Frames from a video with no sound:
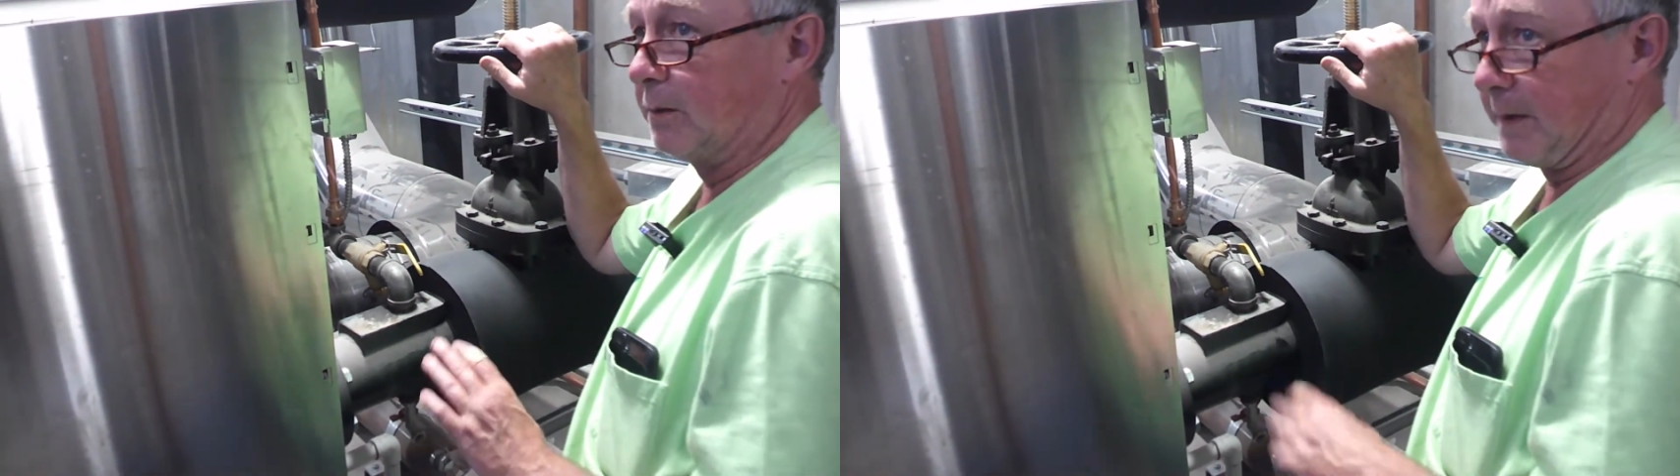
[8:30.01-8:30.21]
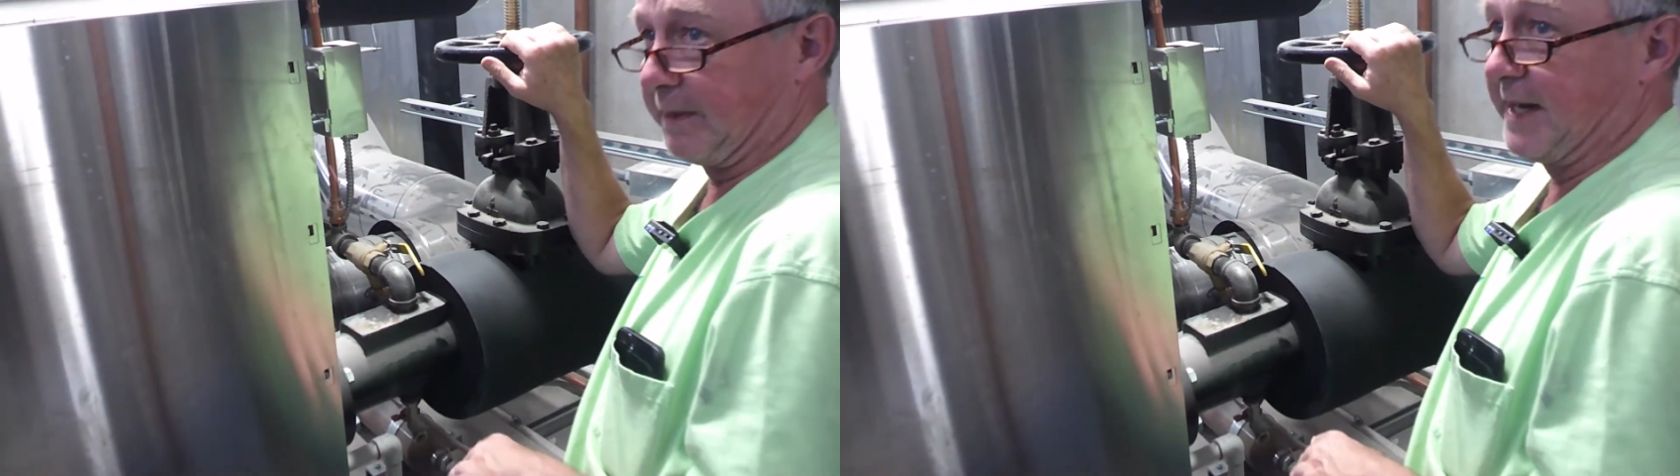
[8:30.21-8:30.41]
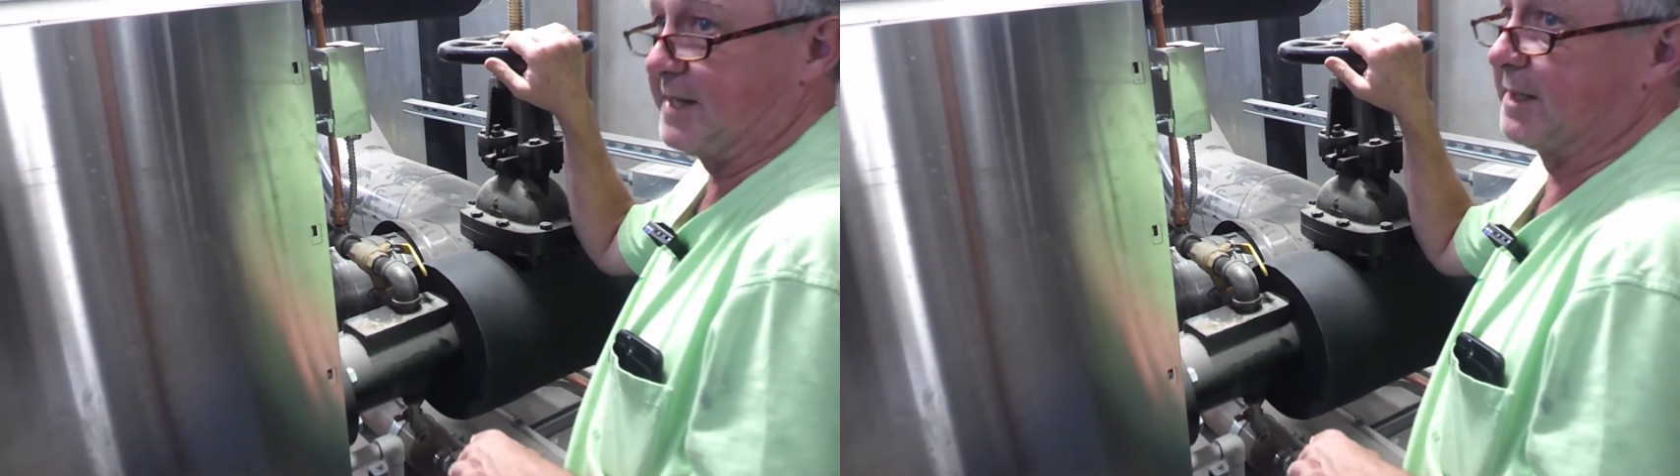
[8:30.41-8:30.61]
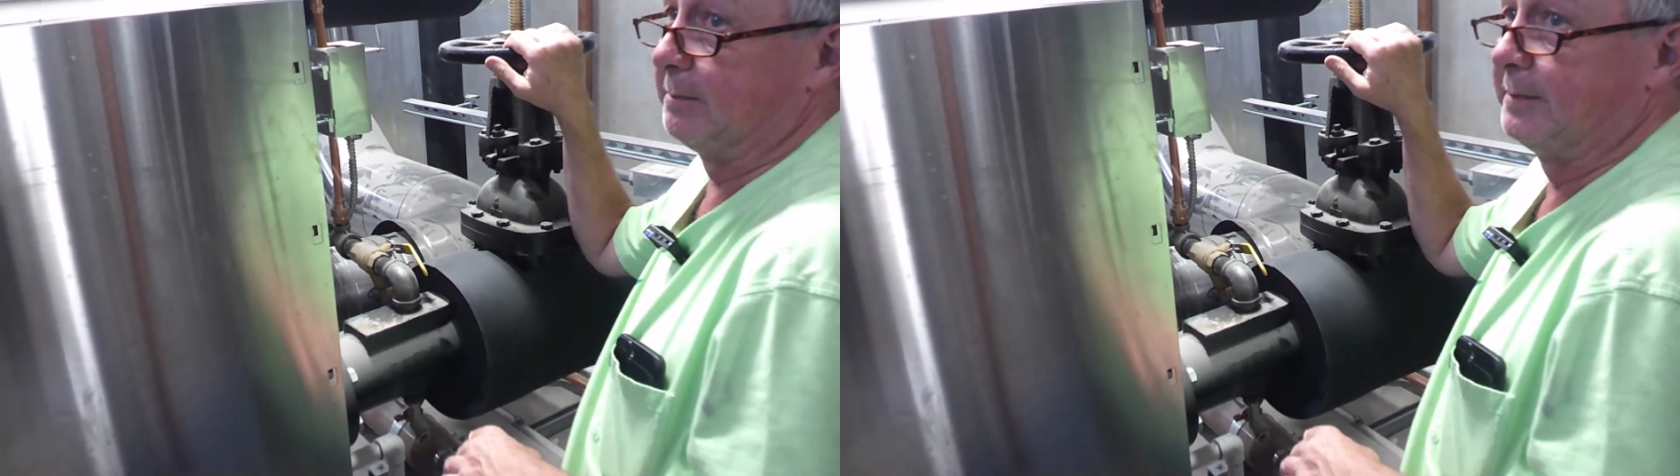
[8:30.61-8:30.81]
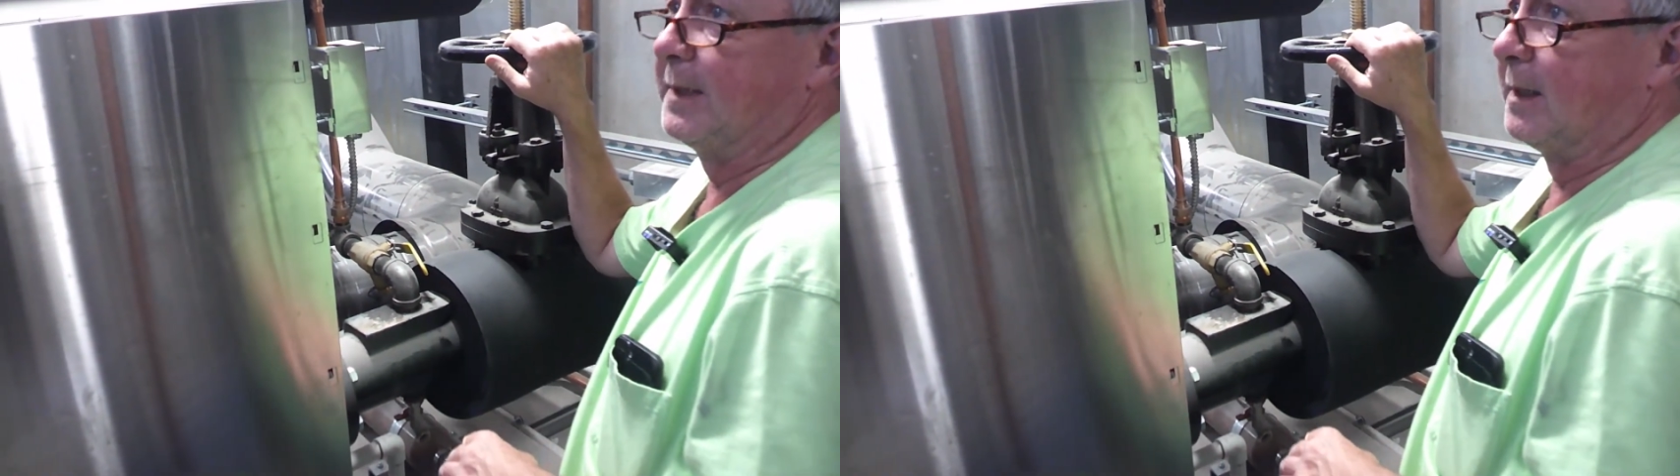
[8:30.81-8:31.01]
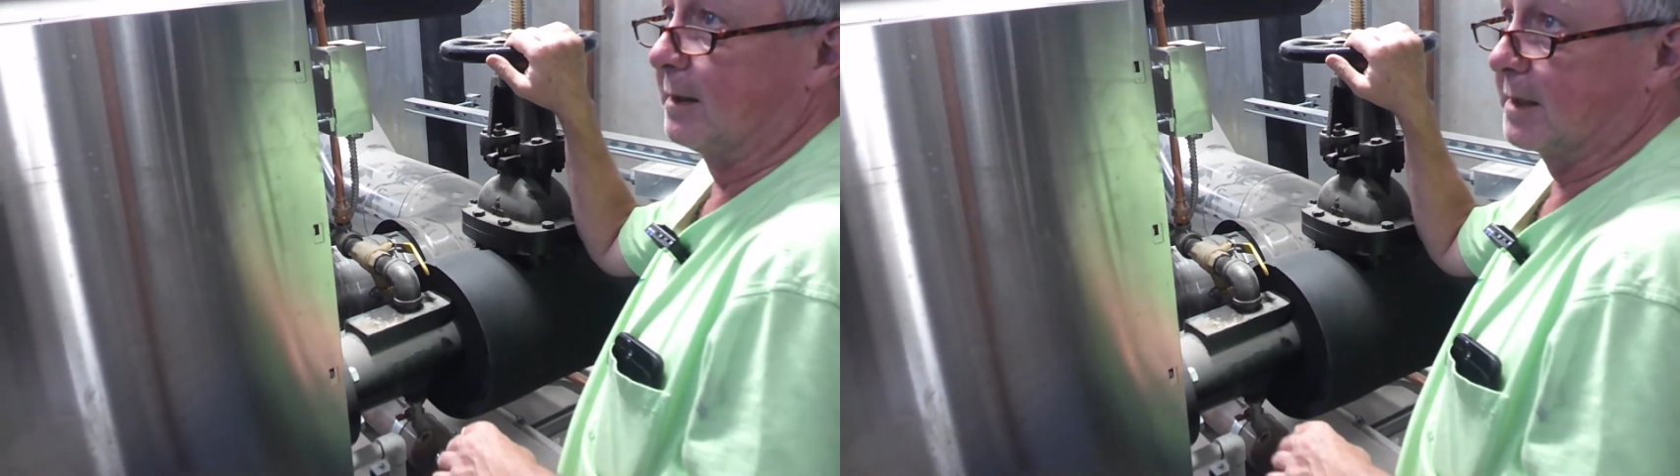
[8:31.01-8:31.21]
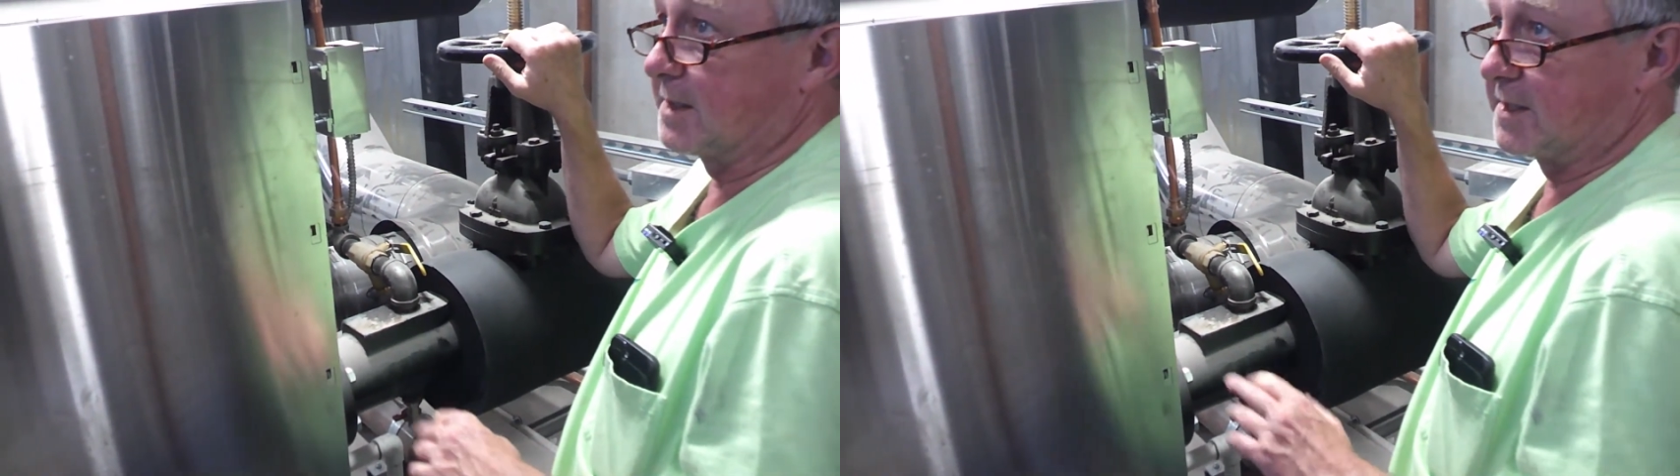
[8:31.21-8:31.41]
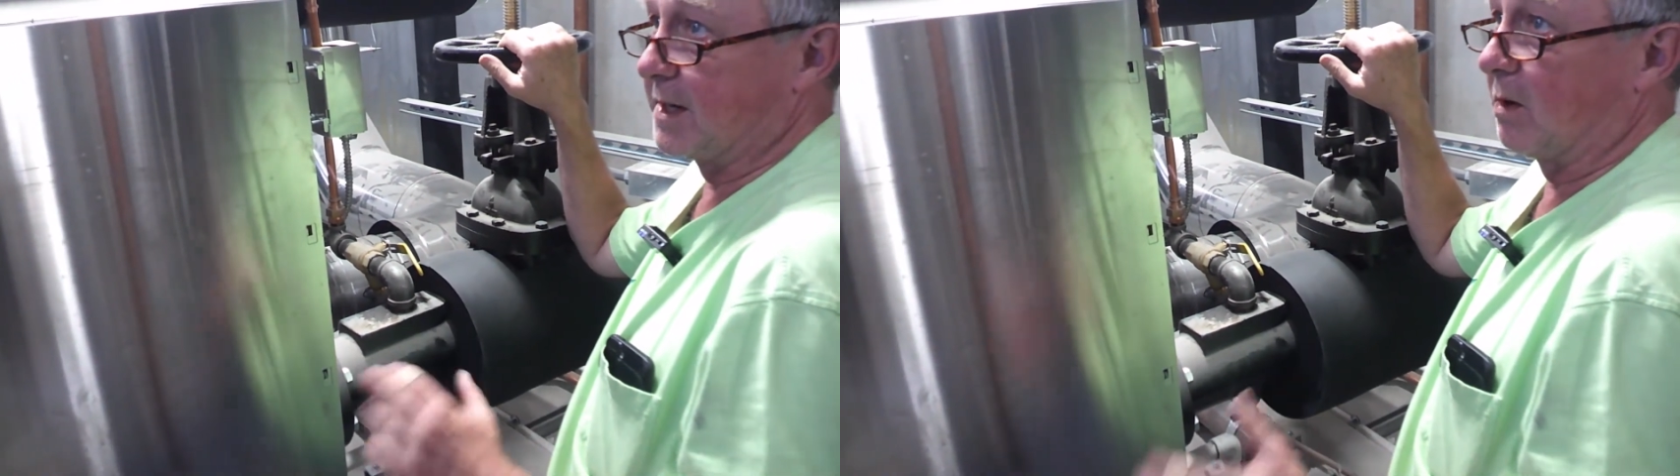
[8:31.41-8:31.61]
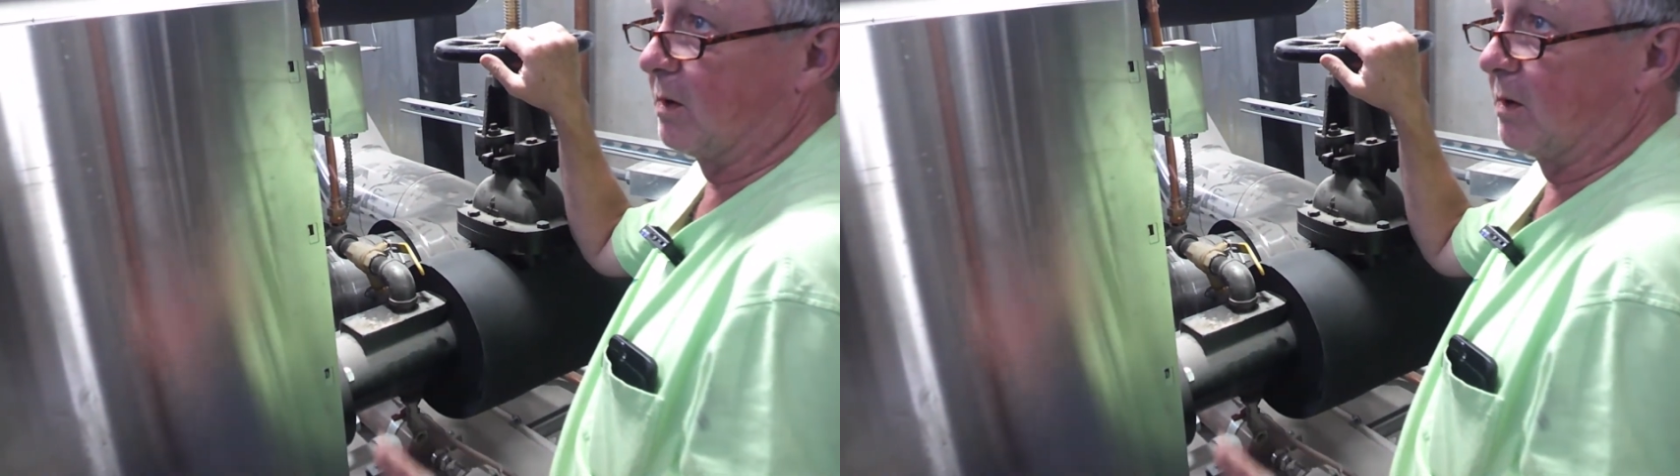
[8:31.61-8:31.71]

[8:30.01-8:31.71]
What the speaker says: replace them, because it's no